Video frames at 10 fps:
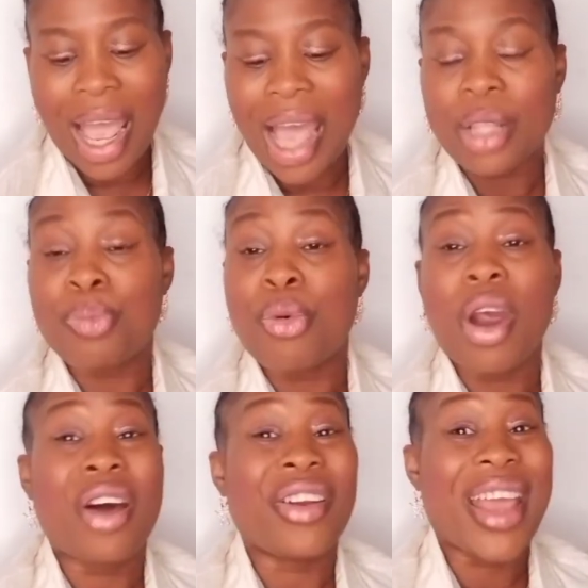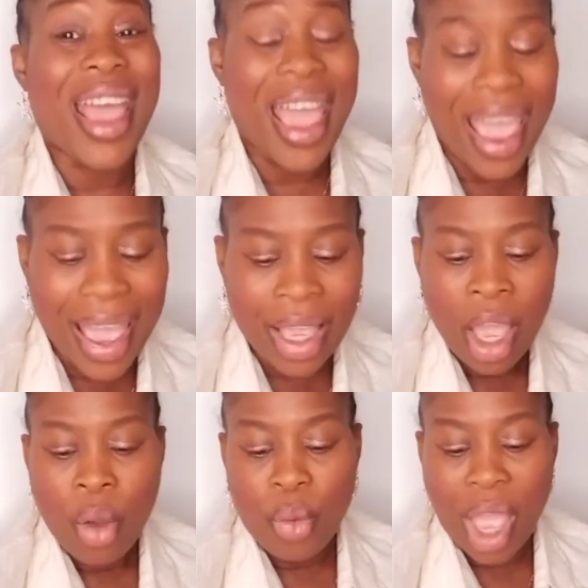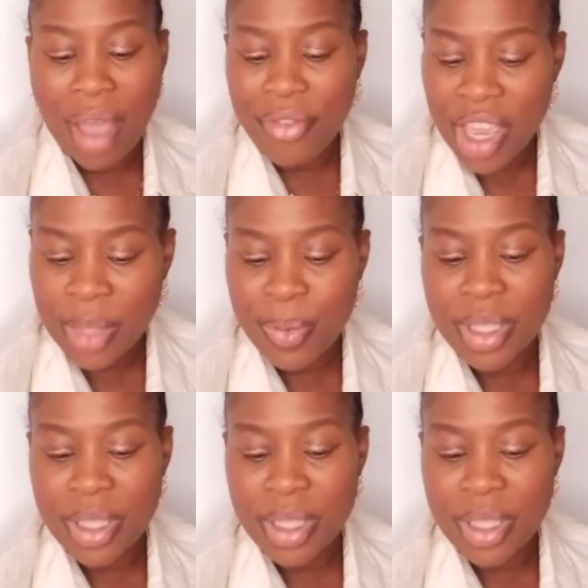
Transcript: Hard boiled egg, we have 8%.